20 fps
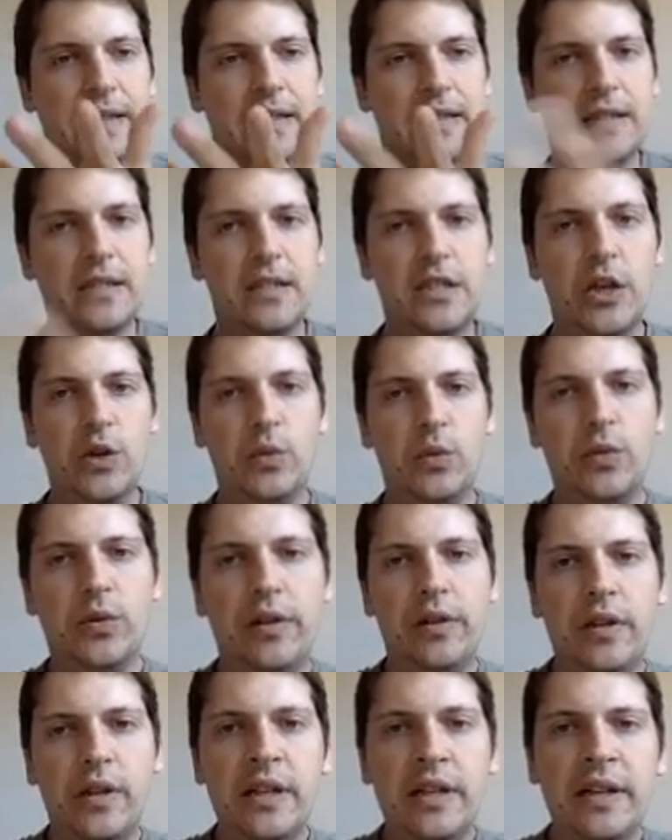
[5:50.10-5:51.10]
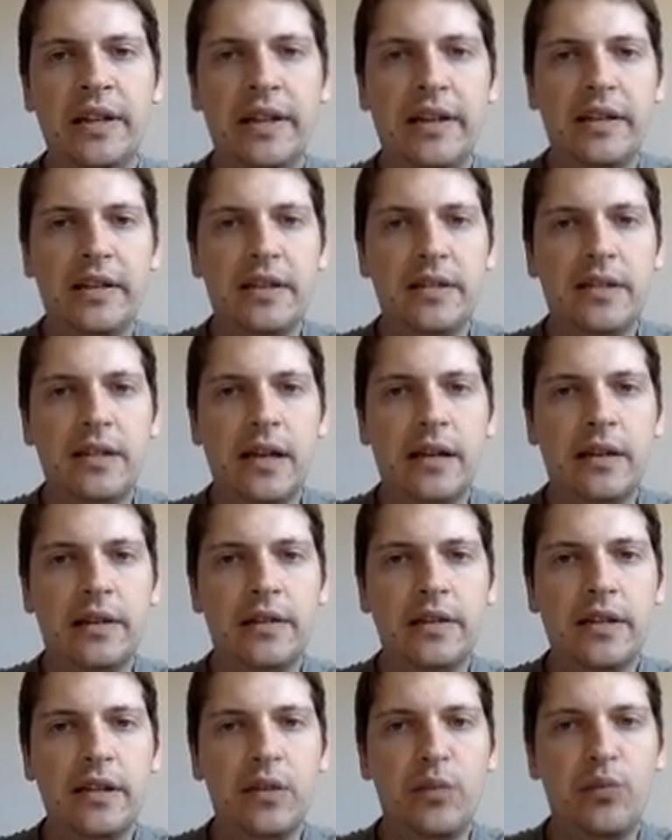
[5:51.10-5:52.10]
So the funny thing is that
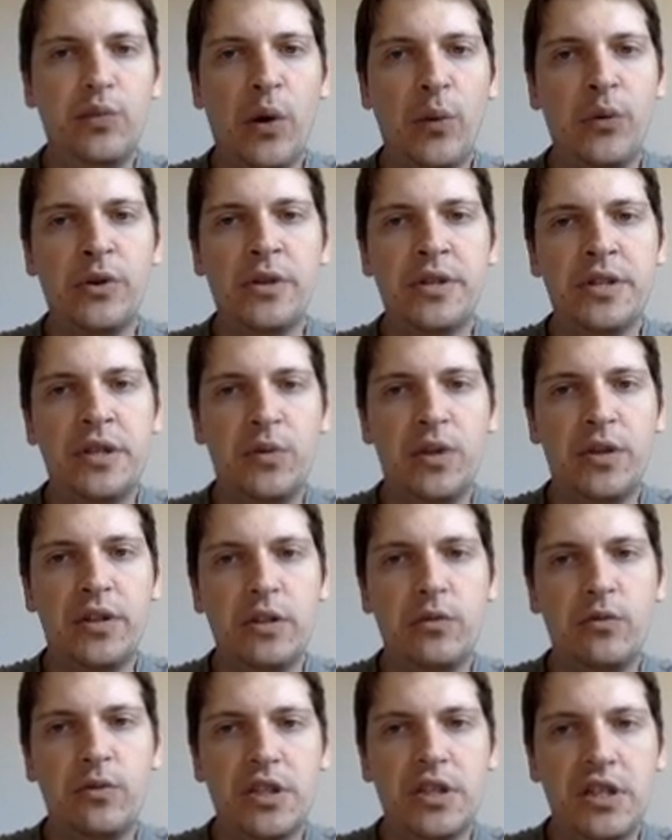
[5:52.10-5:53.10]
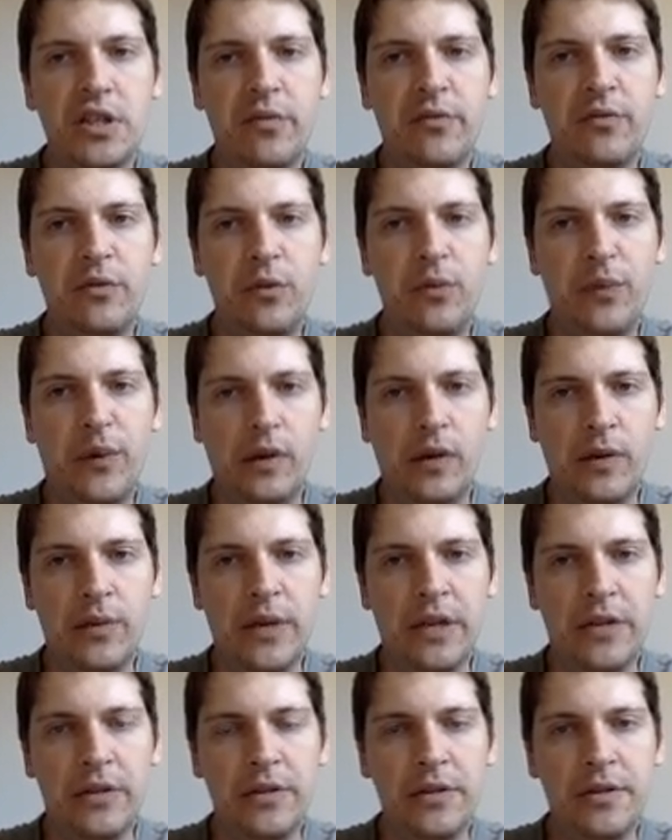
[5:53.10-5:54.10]
in a proper asymptotic regime for
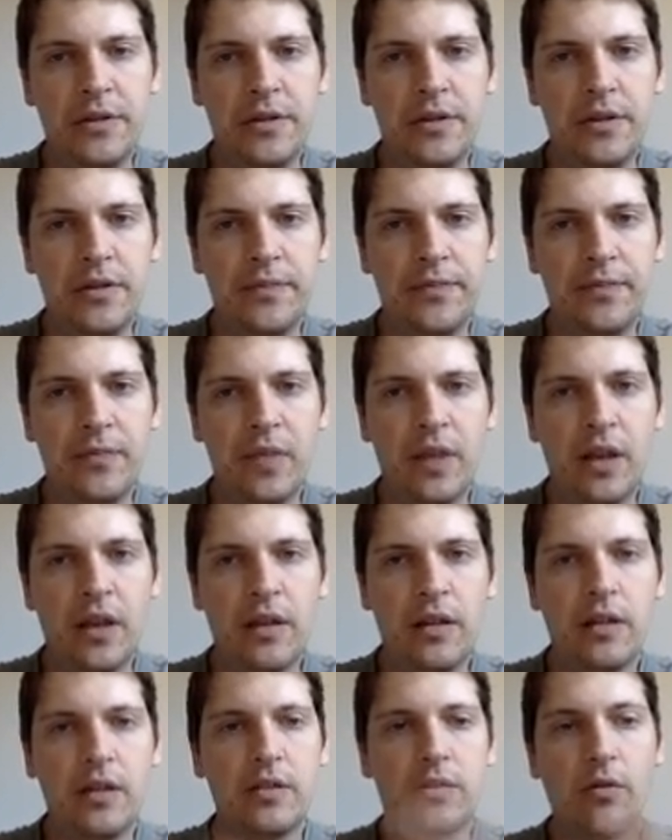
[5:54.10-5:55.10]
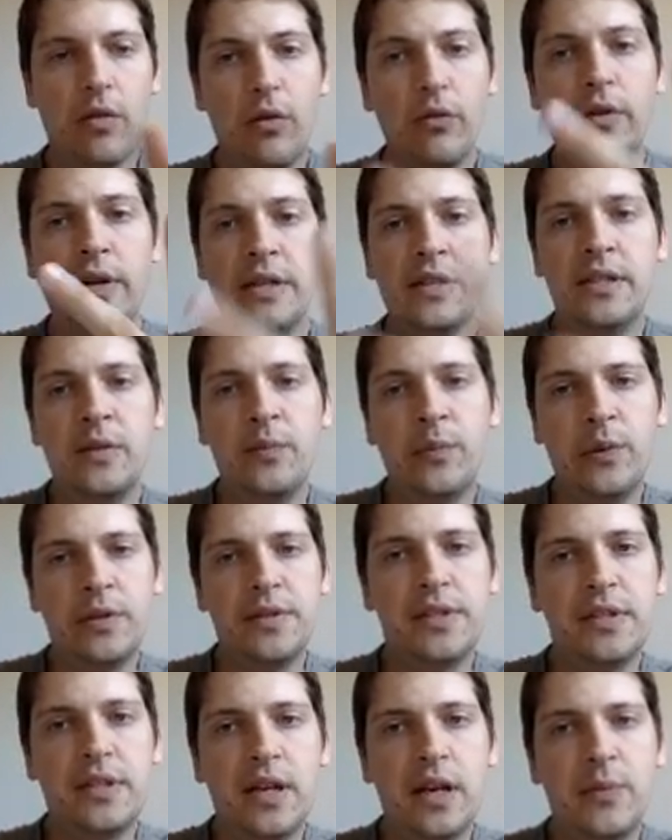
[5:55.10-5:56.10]
parameters, these 3 simple
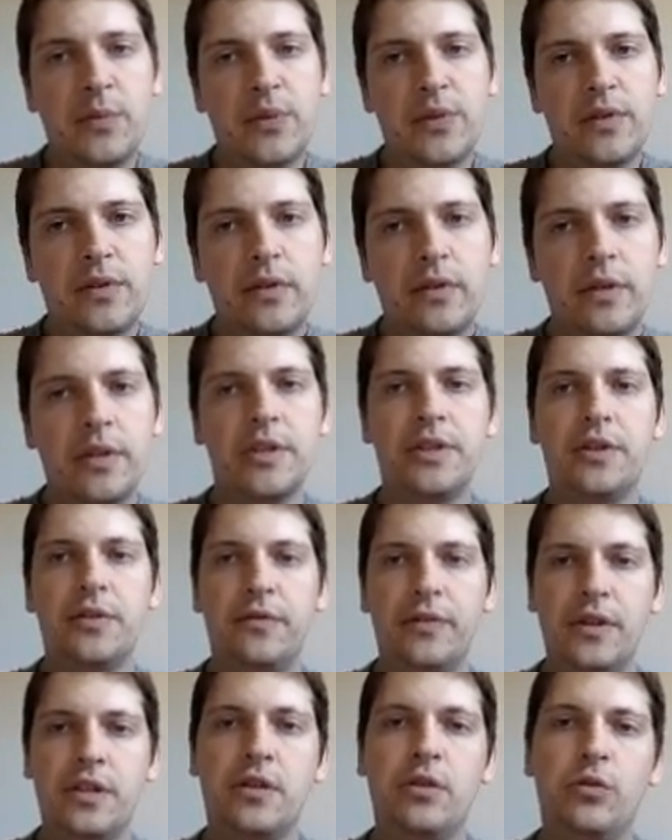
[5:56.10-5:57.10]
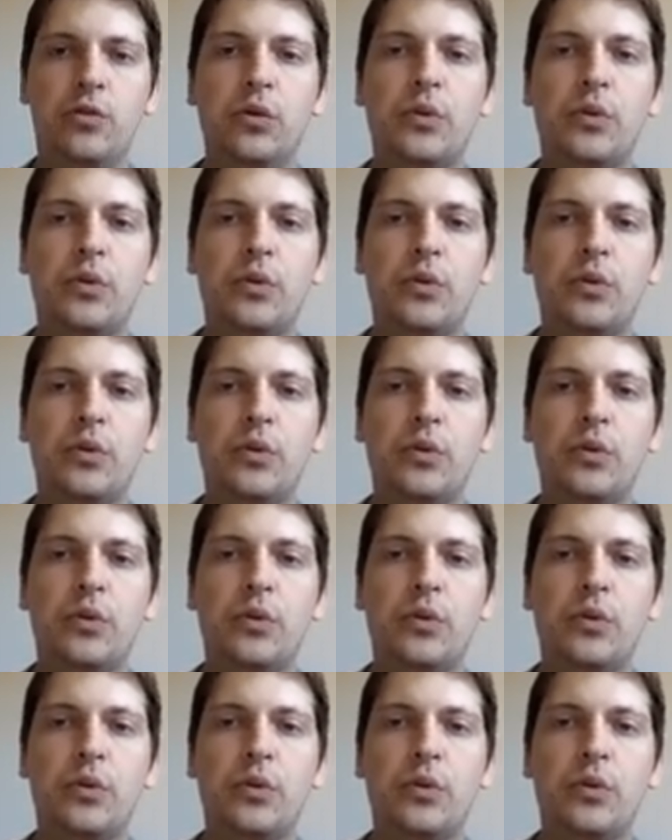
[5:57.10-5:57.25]
steps are sufficient to